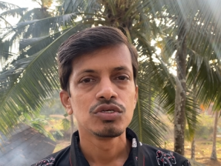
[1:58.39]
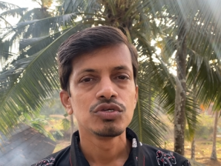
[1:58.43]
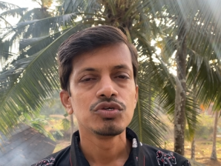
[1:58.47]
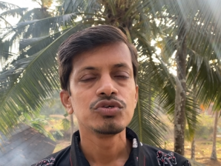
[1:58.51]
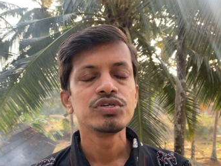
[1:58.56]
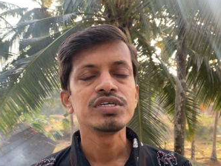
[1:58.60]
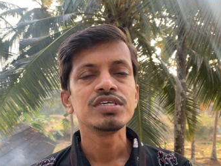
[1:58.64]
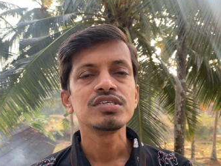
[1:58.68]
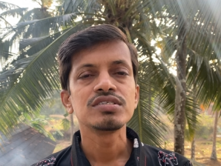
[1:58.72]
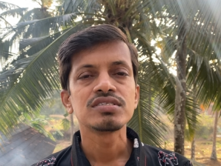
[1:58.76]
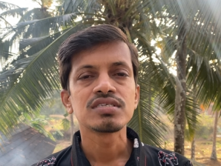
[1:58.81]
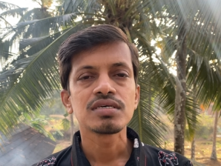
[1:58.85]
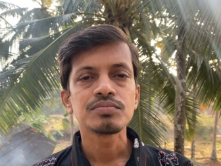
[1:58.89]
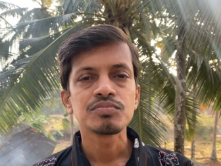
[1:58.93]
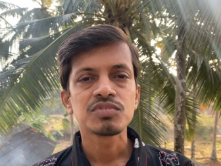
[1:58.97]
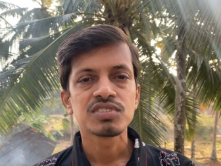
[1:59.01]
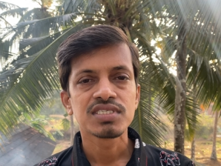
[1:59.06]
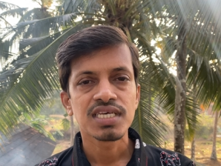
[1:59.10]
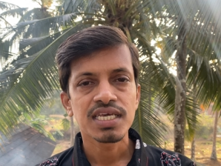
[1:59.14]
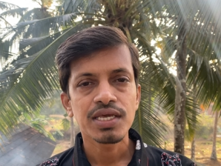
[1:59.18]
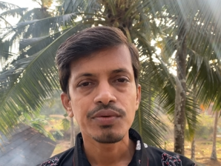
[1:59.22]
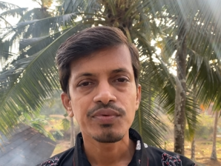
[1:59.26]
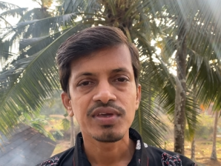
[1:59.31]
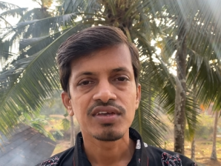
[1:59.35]
you need some
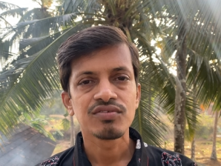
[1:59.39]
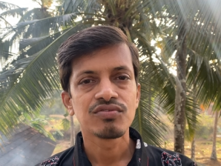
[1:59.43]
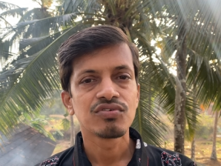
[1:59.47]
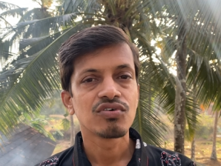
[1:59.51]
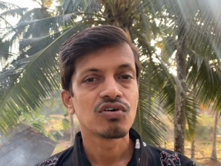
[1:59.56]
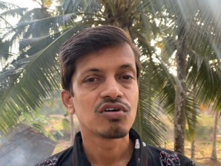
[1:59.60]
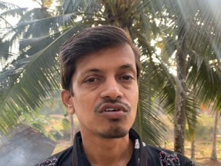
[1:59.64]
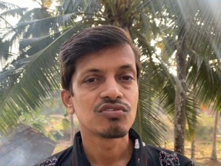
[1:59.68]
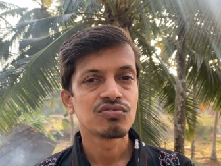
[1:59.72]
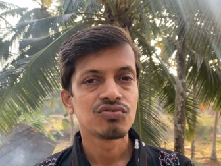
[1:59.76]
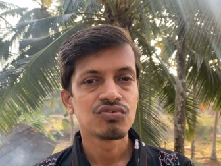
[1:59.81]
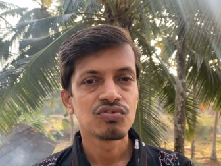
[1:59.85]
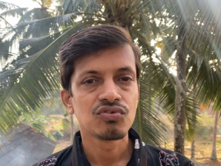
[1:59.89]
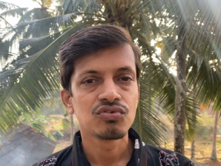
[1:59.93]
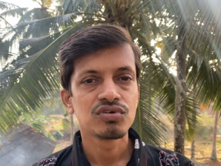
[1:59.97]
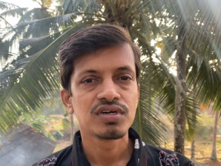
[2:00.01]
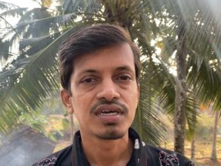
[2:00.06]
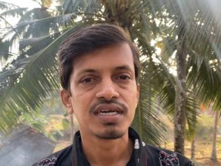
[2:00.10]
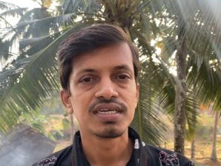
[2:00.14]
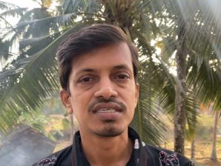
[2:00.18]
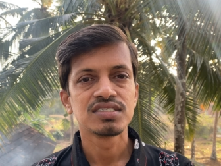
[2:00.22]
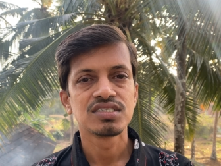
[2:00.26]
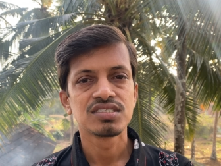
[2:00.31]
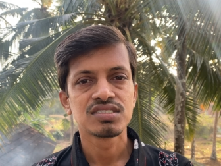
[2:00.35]
saving for
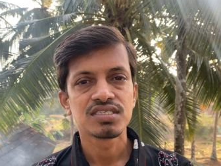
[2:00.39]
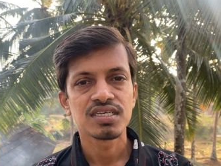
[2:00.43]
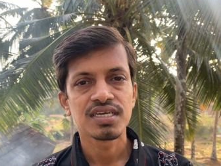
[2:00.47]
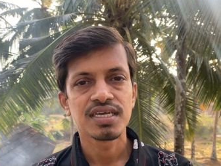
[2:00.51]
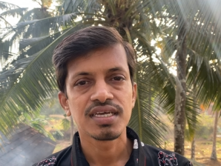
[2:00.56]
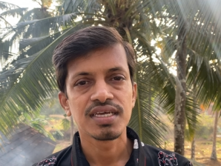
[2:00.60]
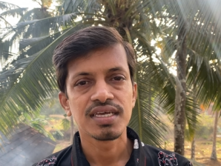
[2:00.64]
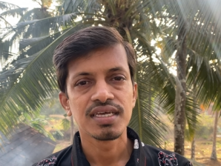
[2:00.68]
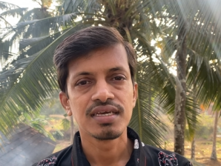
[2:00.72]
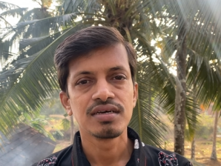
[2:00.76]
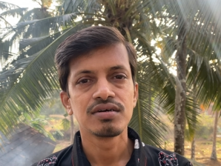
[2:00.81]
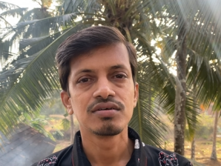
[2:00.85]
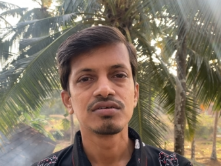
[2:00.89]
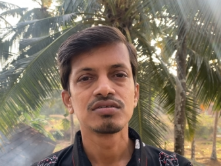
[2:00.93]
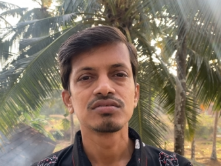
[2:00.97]
food and stay,